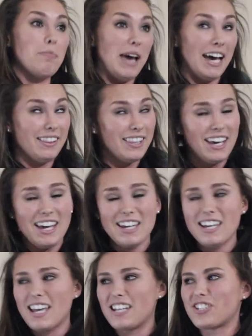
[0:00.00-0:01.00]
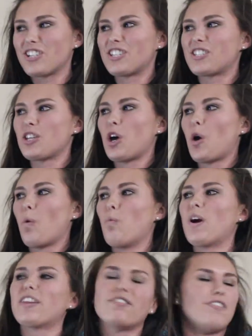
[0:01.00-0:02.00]
a bad thing. It's just
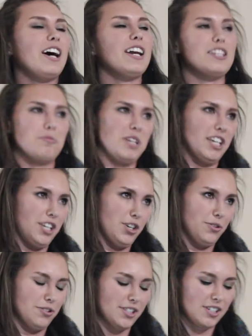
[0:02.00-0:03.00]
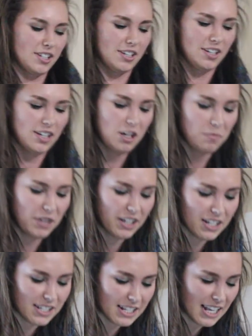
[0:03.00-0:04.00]
where the font is being used.
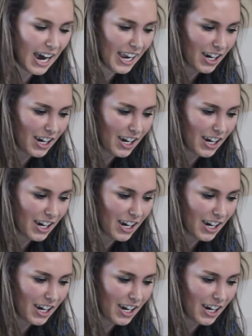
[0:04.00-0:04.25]
Because this high